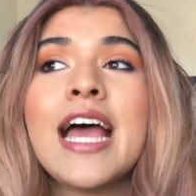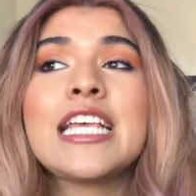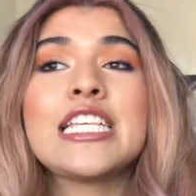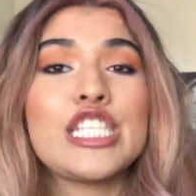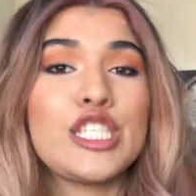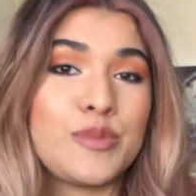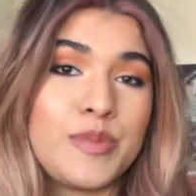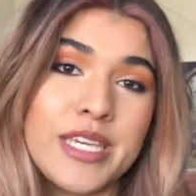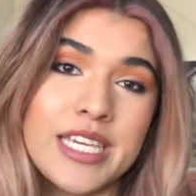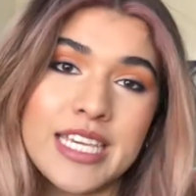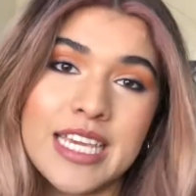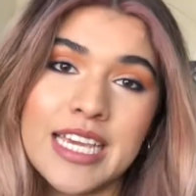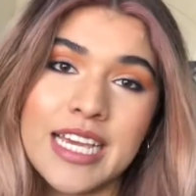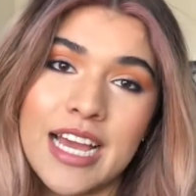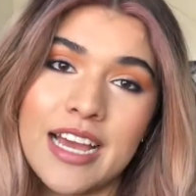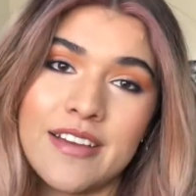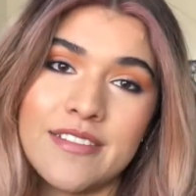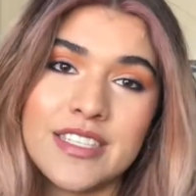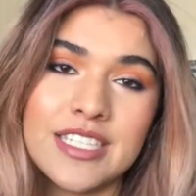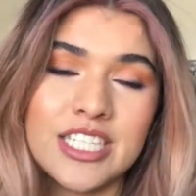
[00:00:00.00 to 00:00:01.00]
Speaking
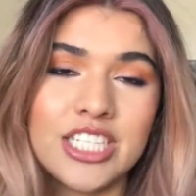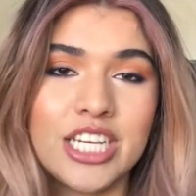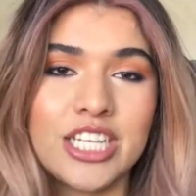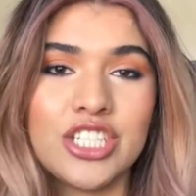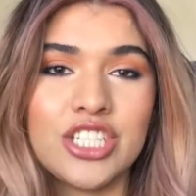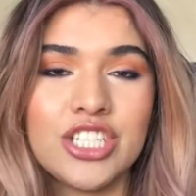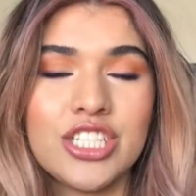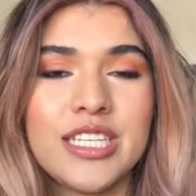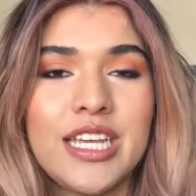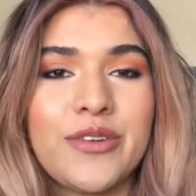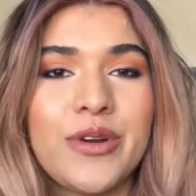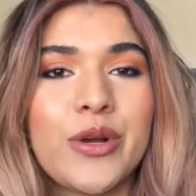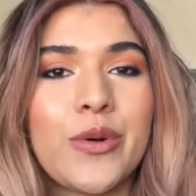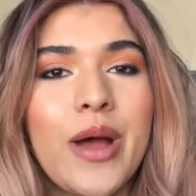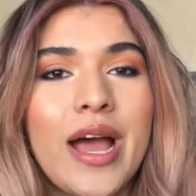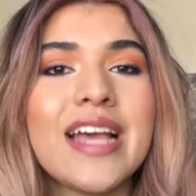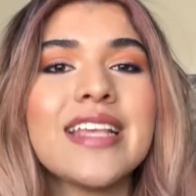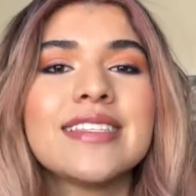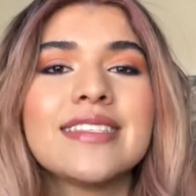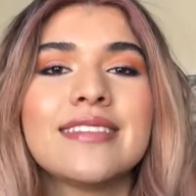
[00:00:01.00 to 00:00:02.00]
of suggestions and
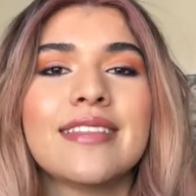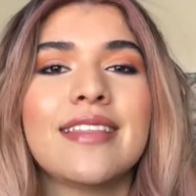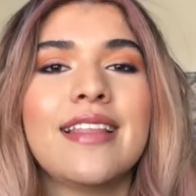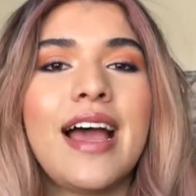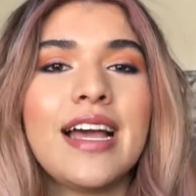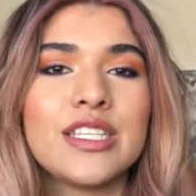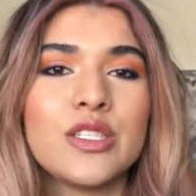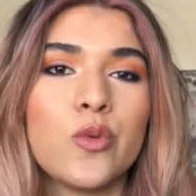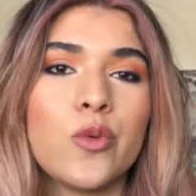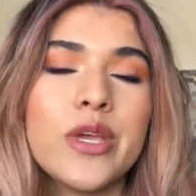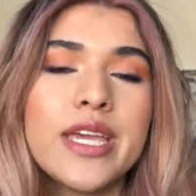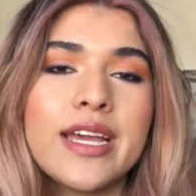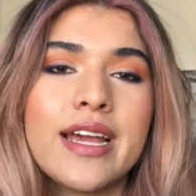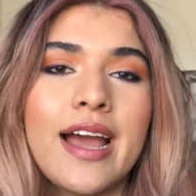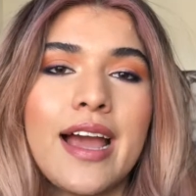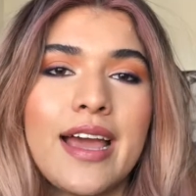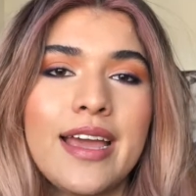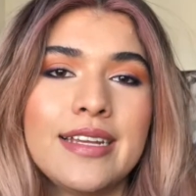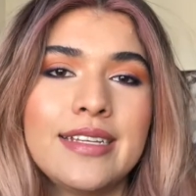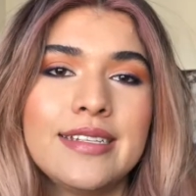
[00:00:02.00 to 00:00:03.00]
requests, last week
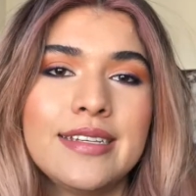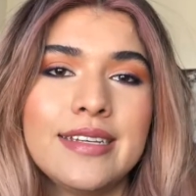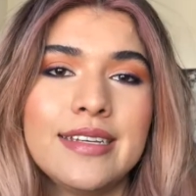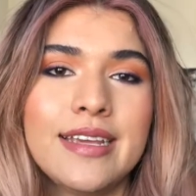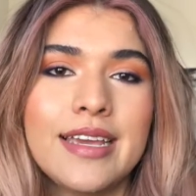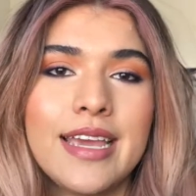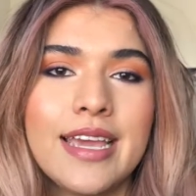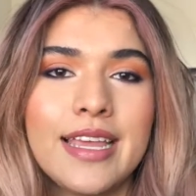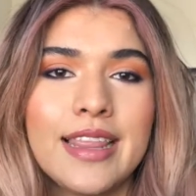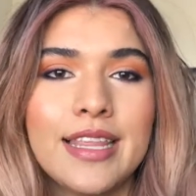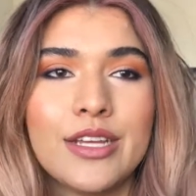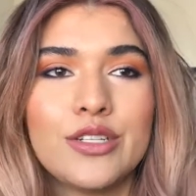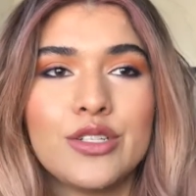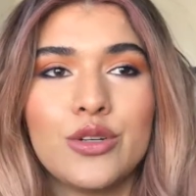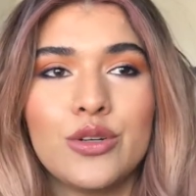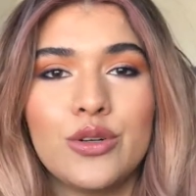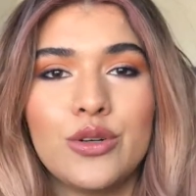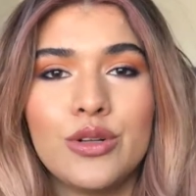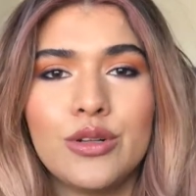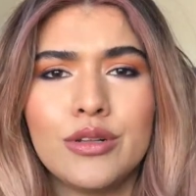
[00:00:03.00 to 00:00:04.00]
I did a
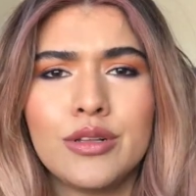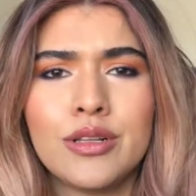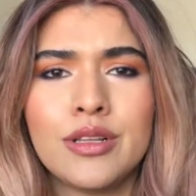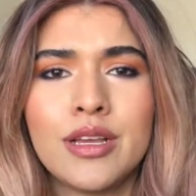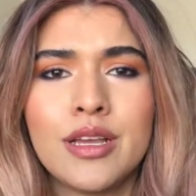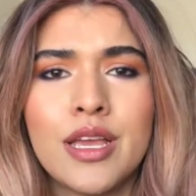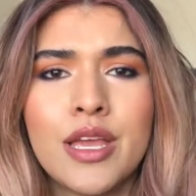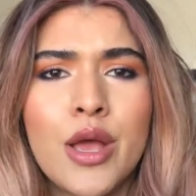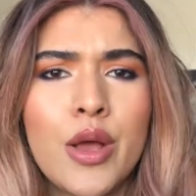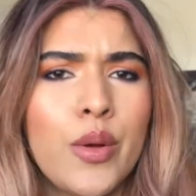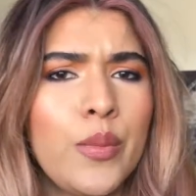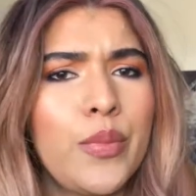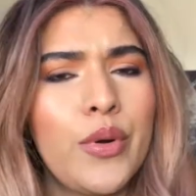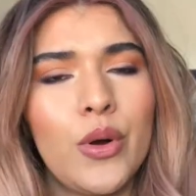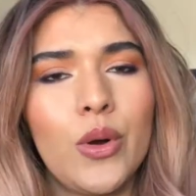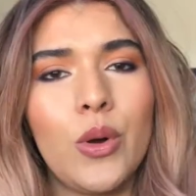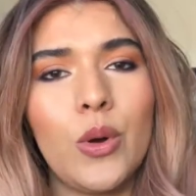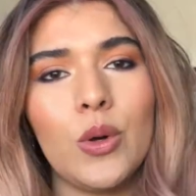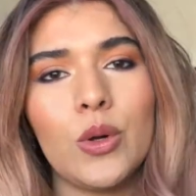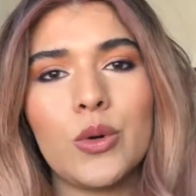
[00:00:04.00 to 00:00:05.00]
little
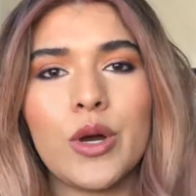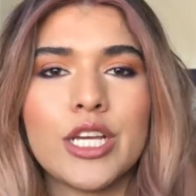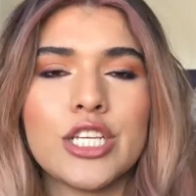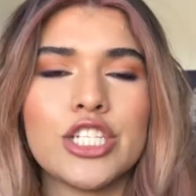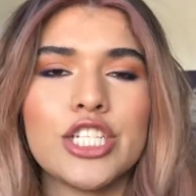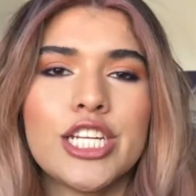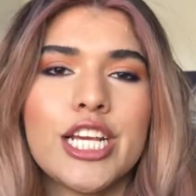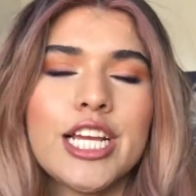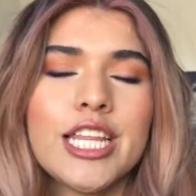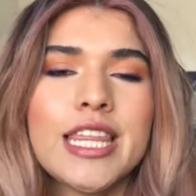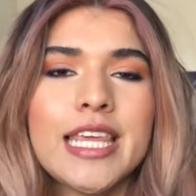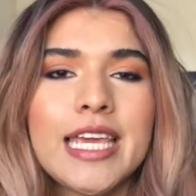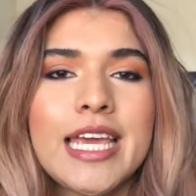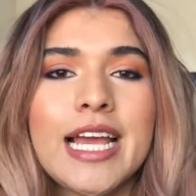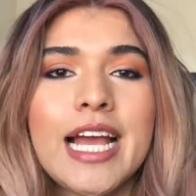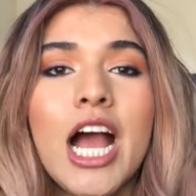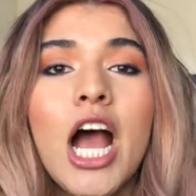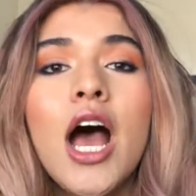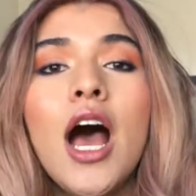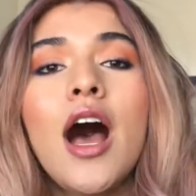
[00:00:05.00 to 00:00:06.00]
poll questionnaire
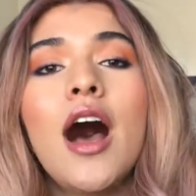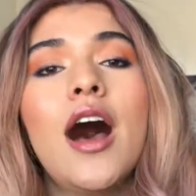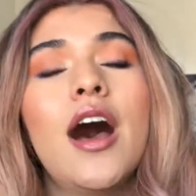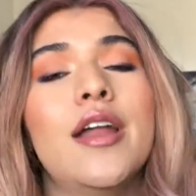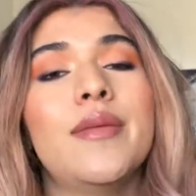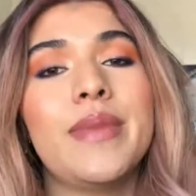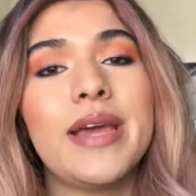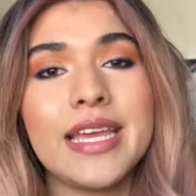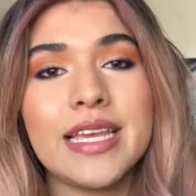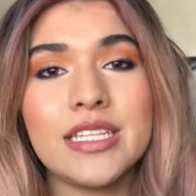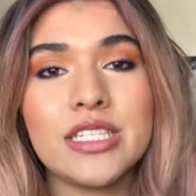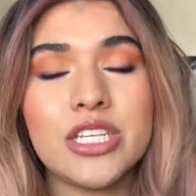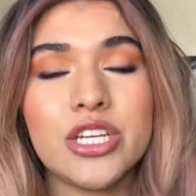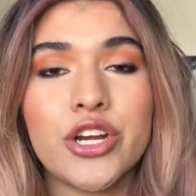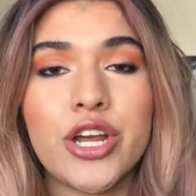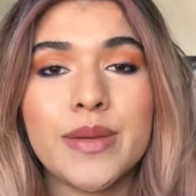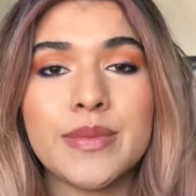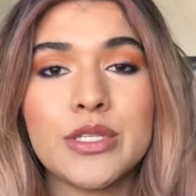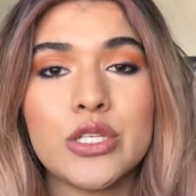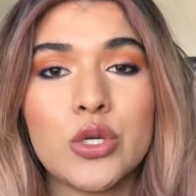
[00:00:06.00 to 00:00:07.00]
thing on my
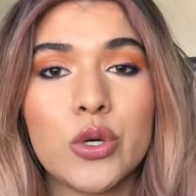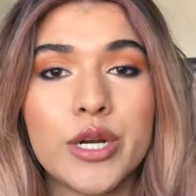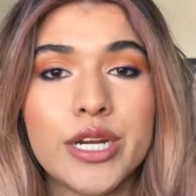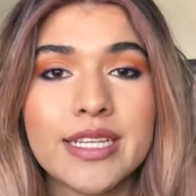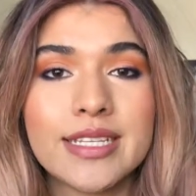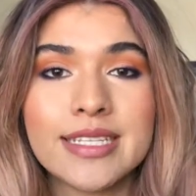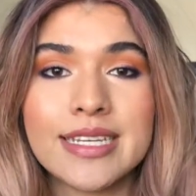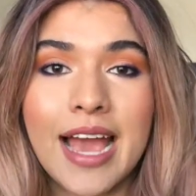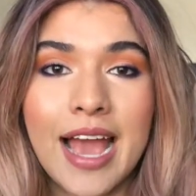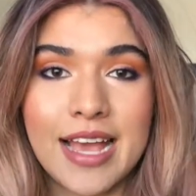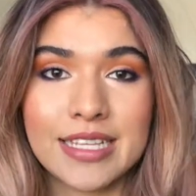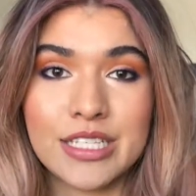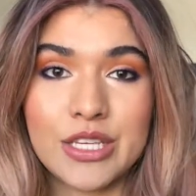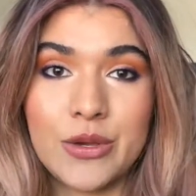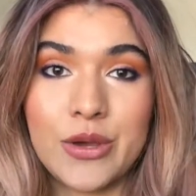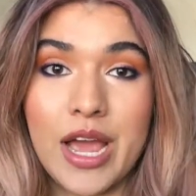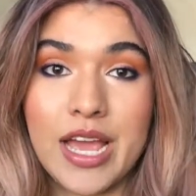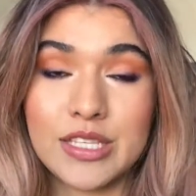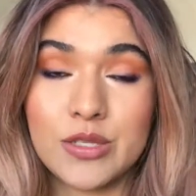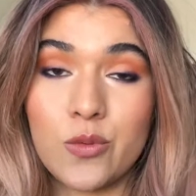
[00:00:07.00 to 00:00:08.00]
Instagram stories to ask
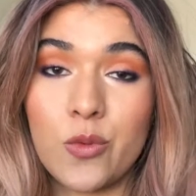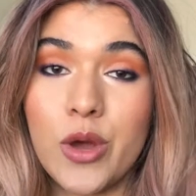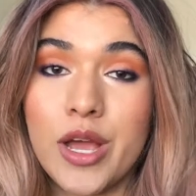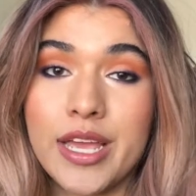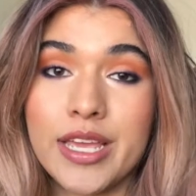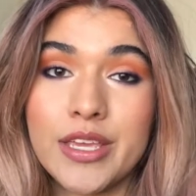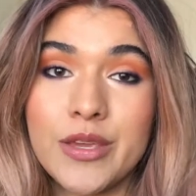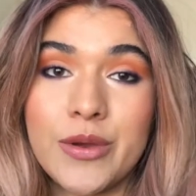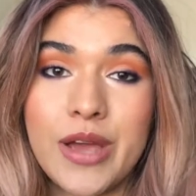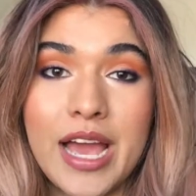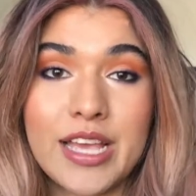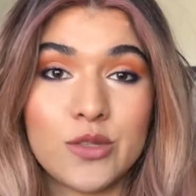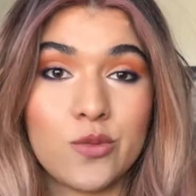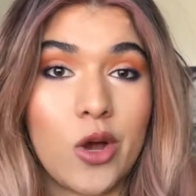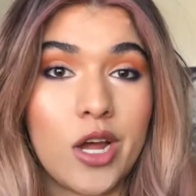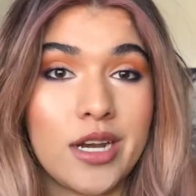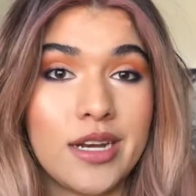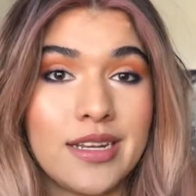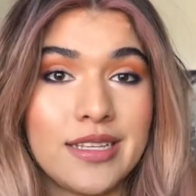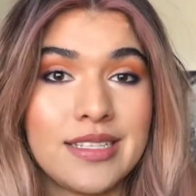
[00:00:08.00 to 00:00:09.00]
you guys what you guys
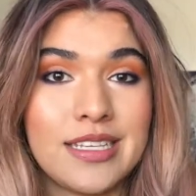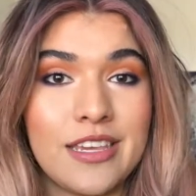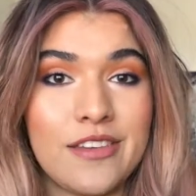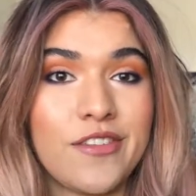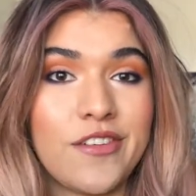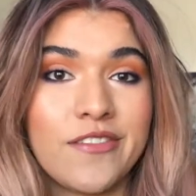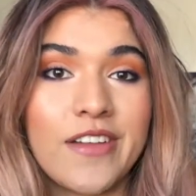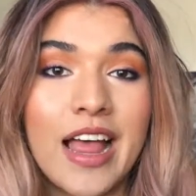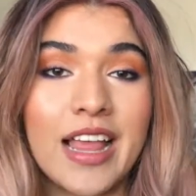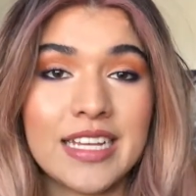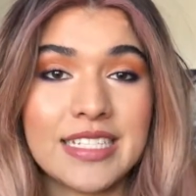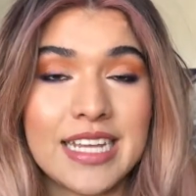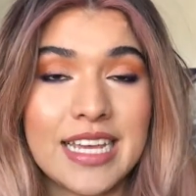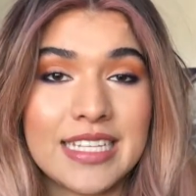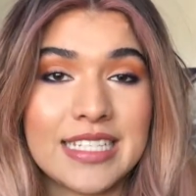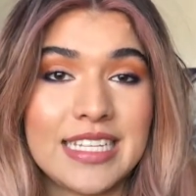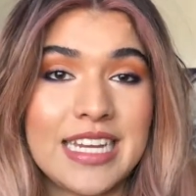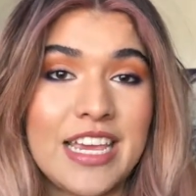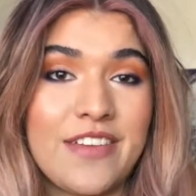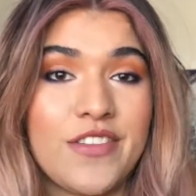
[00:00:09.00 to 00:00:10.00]
wanted to see for
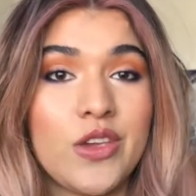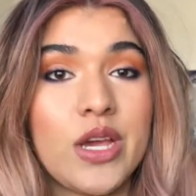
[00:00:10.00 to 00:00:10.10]
Valentine's Day.